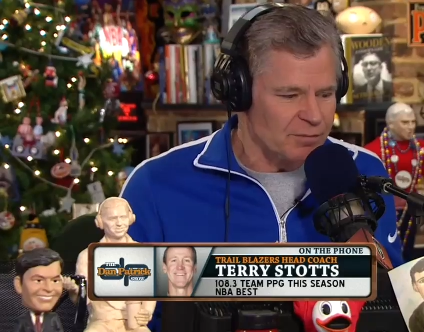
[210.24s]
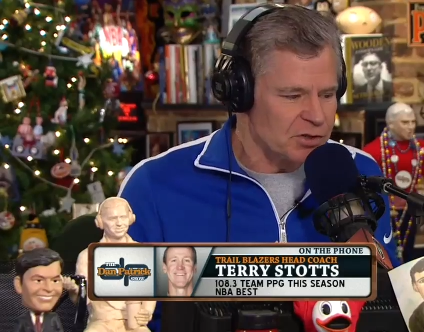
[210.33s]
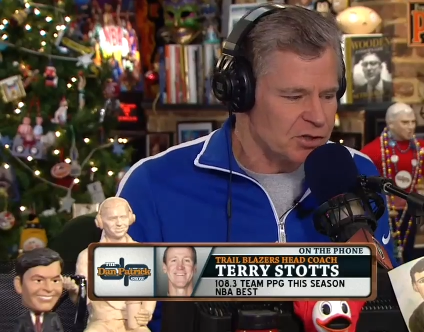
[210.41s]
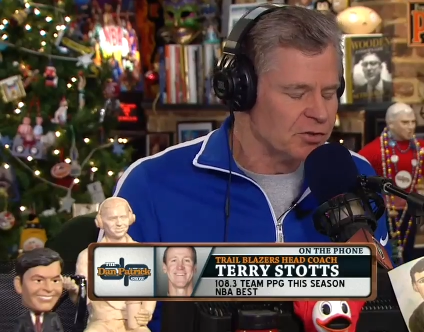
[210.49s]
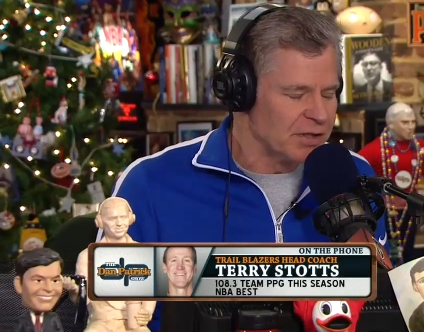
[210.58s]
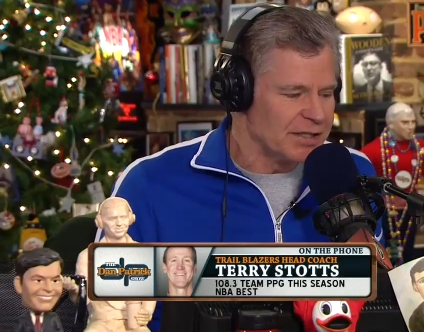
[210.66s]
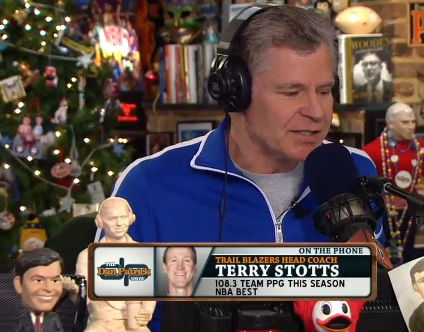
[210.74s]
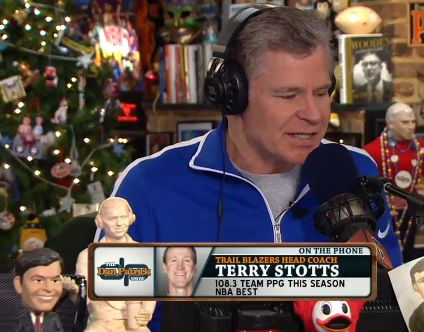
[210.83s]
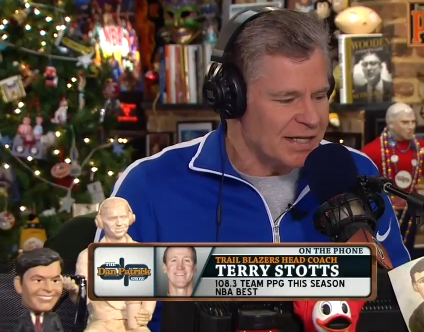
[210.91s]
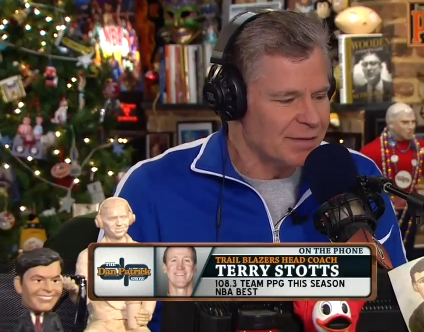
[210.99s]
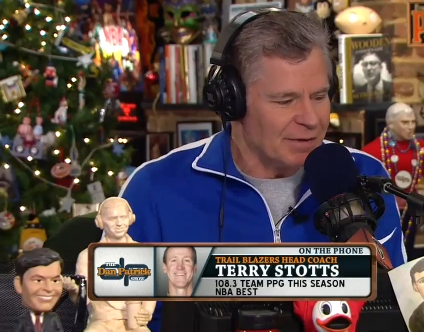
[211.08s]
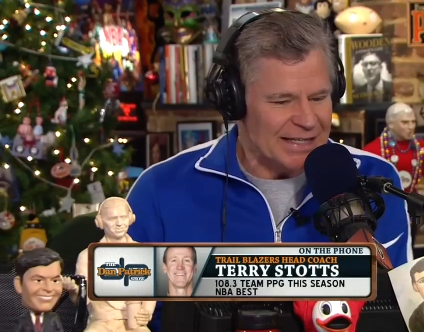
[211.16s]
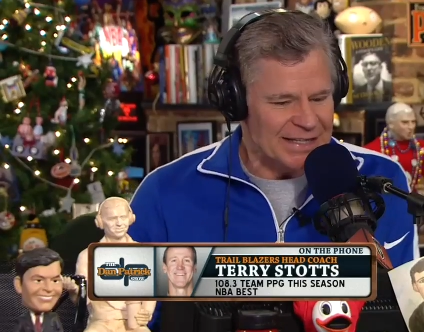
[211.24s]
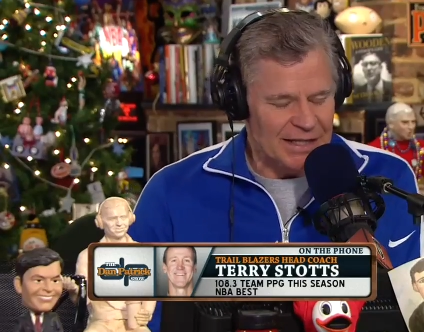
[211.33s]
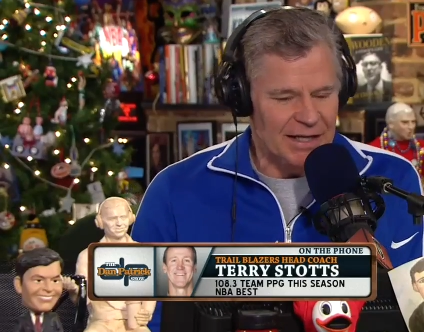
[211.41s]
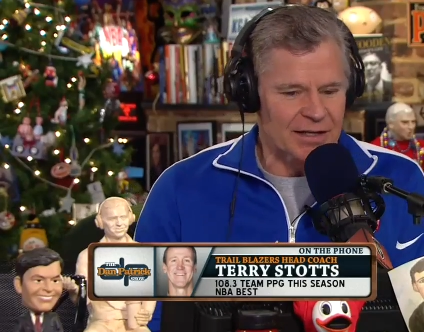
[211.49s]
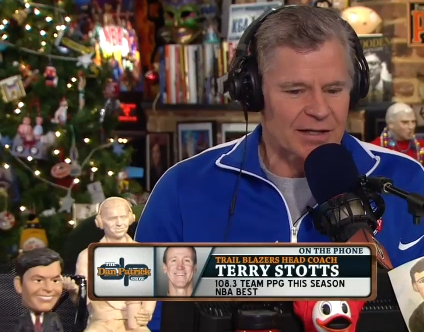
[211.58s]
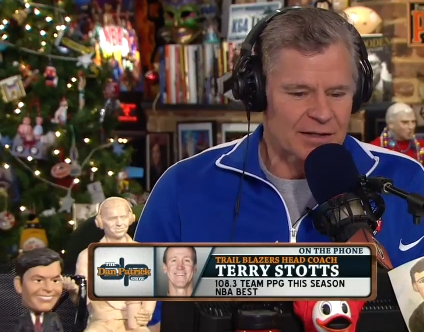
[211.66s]
Speaker 1: shooting team. I
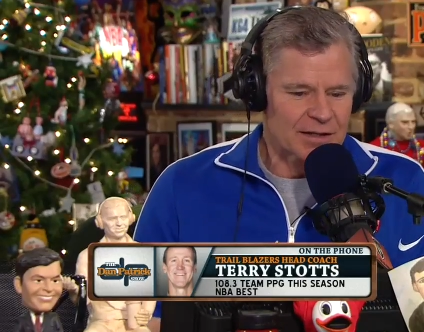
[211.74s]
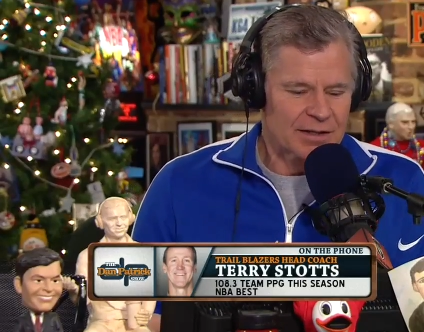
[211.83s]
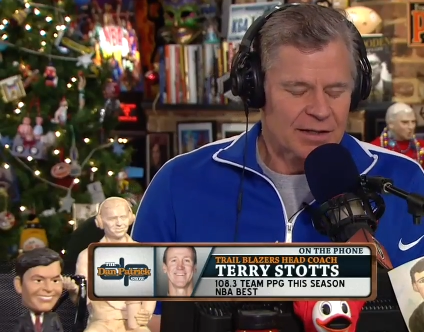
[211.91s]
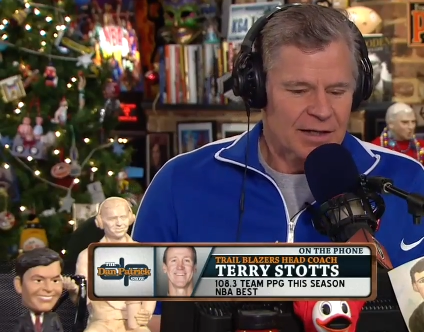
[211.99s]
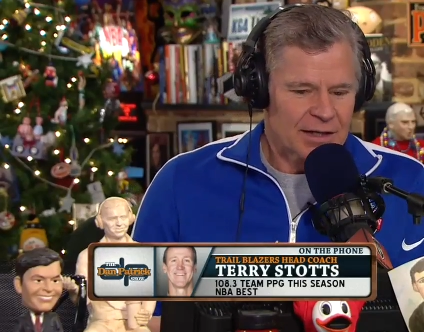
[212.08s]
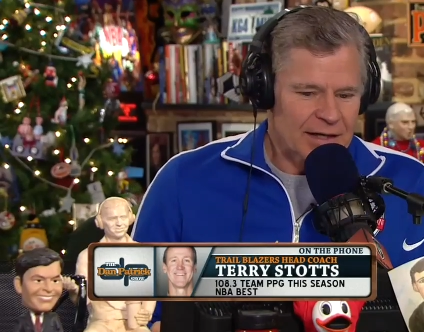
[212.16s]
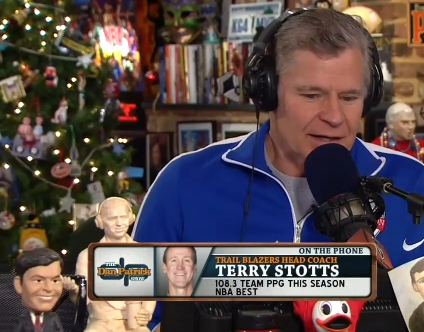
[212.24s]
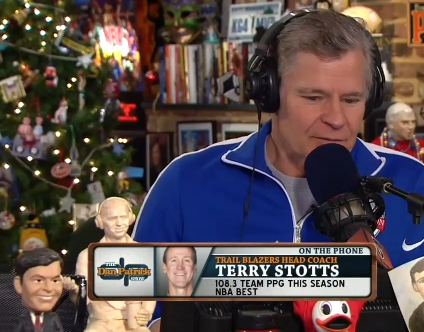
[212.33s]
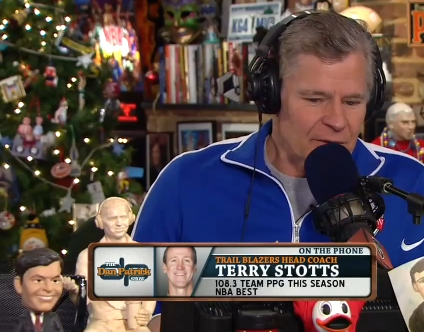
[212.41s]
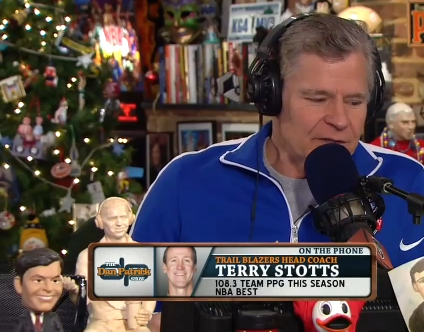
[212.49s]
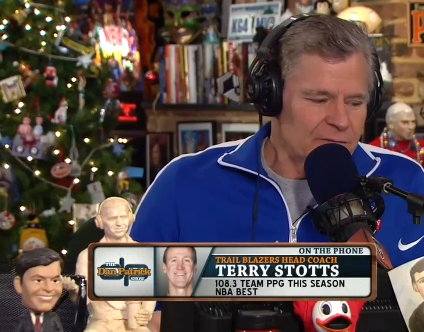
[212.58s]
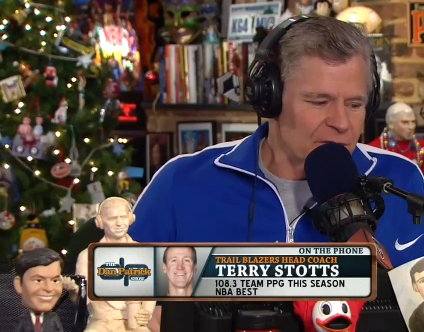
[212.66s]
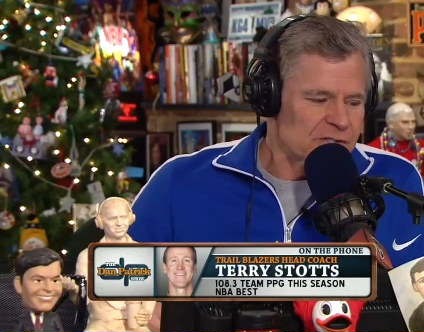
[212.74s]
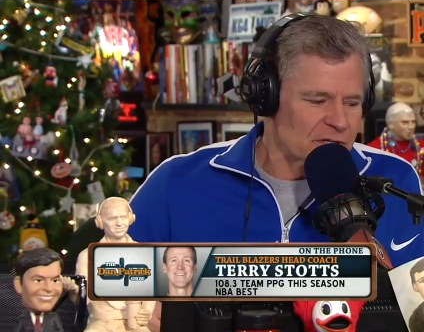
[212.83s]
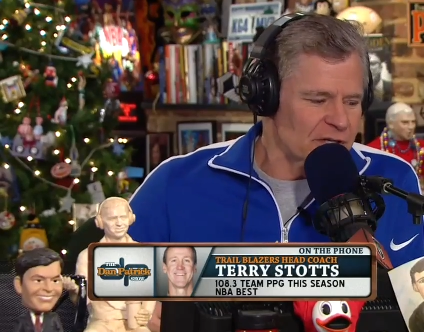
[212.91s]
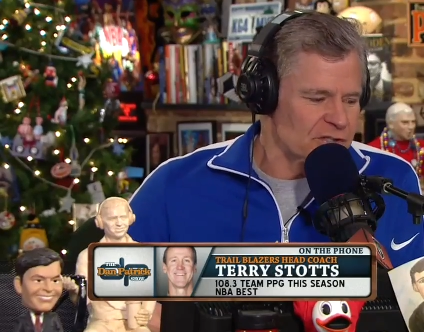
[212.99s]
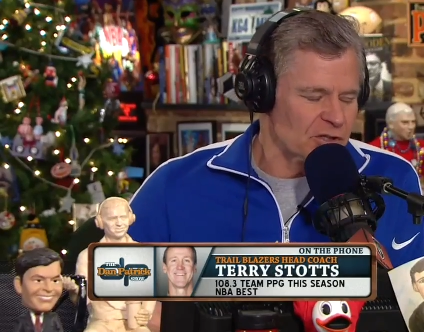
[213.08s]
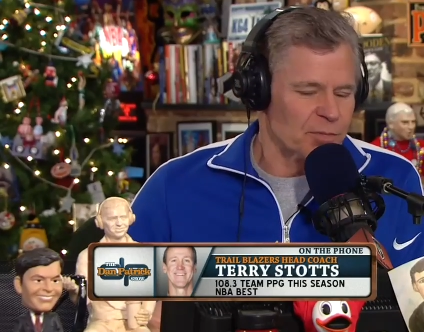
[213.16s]
think it, once you
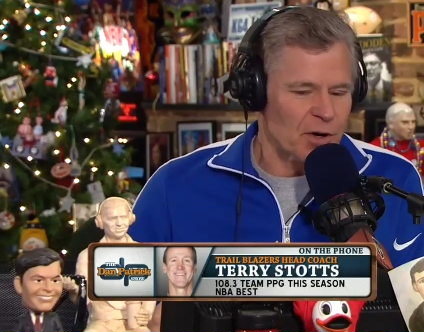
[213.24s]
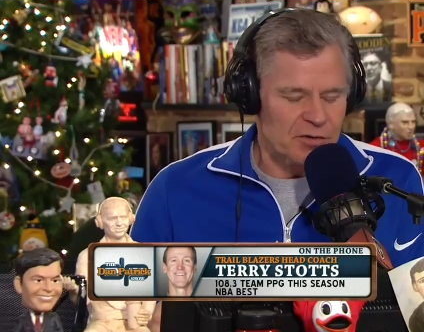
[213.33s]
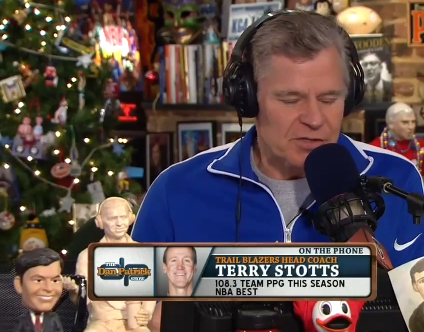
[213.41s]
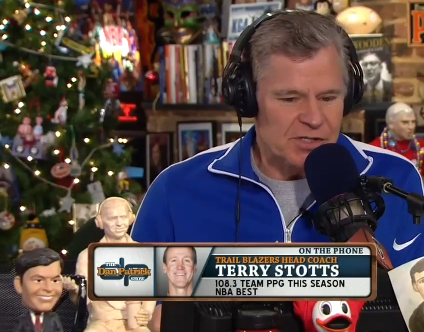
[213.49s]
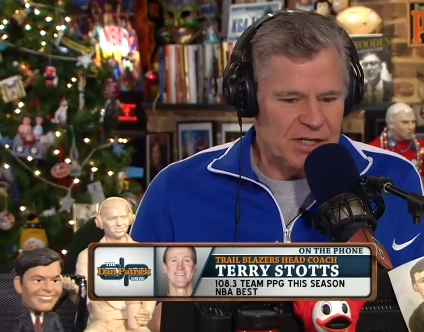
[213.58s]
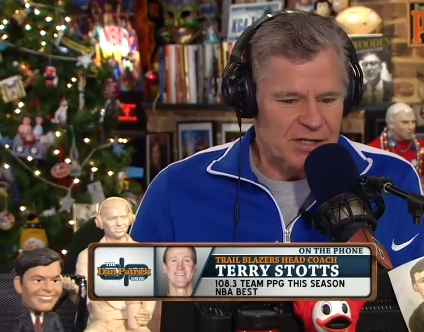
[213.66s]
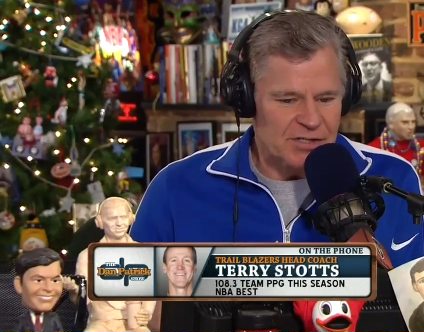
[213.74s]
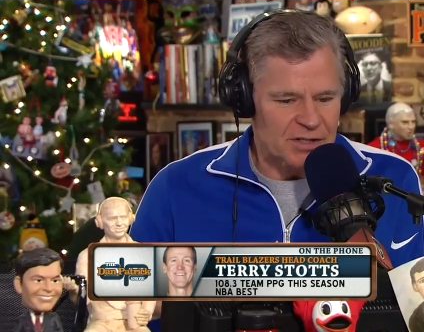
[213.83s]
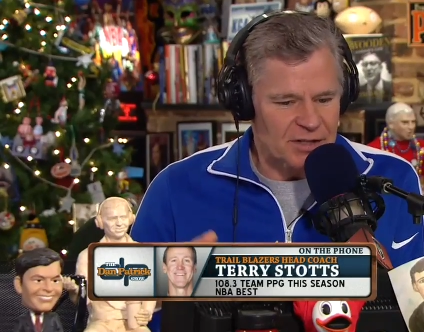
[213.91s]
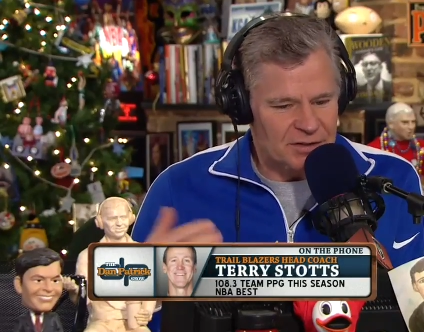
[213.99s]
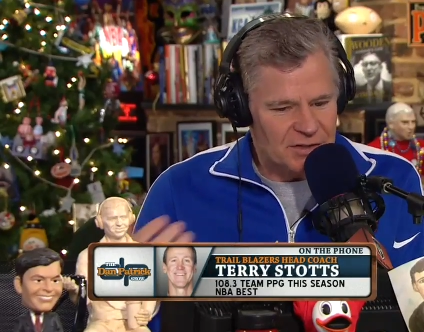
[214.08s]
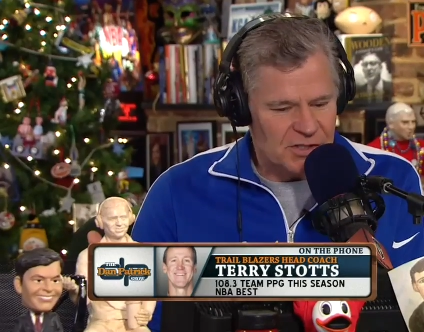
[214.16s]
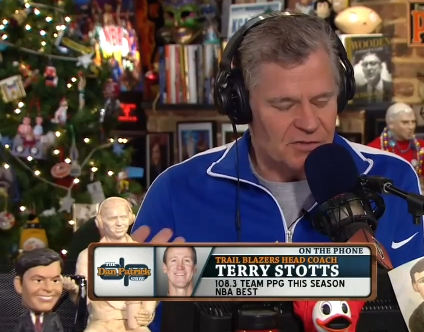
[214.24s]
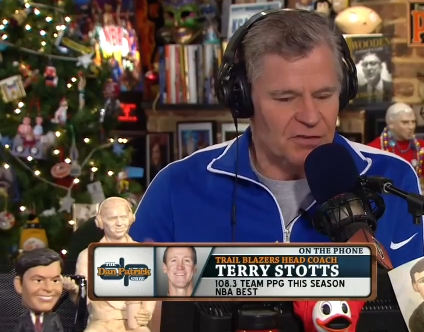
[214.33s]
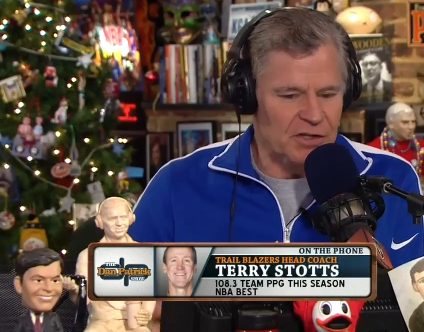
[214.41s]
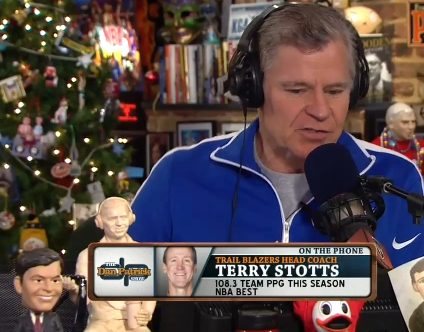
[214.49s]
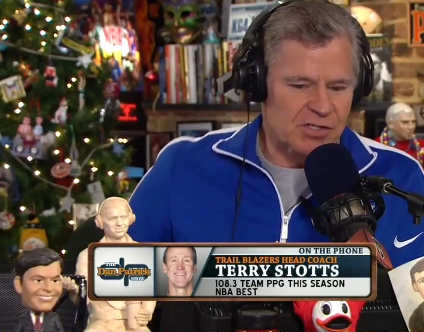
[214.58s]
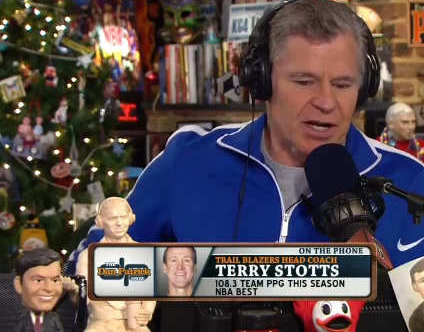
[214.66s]
get to the postseason, it just
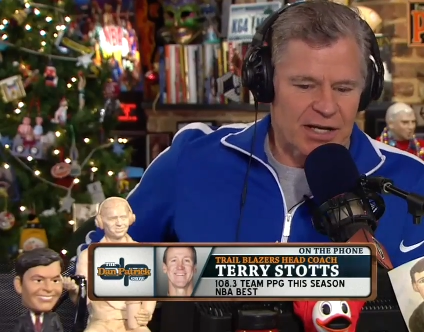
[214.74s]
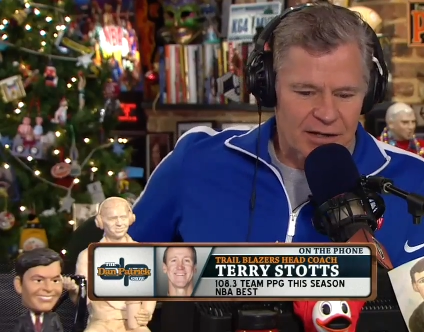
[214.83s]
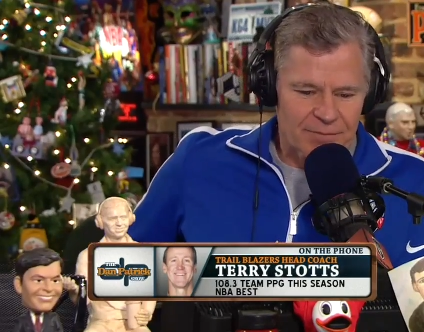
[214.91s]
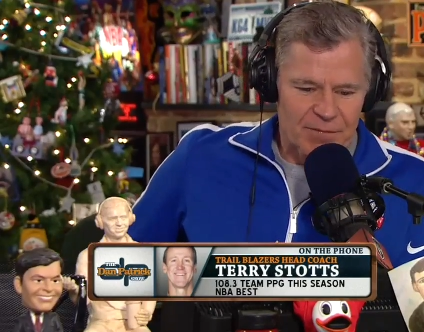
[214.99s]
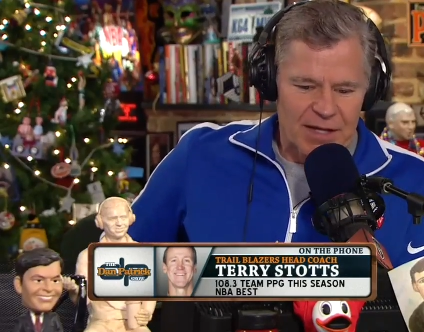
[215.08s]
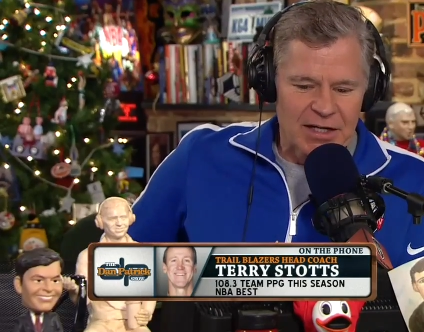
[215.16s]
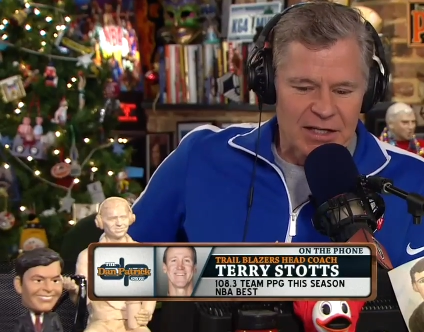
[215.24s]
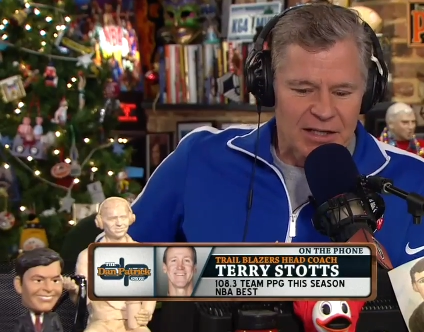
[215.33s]
feels like can you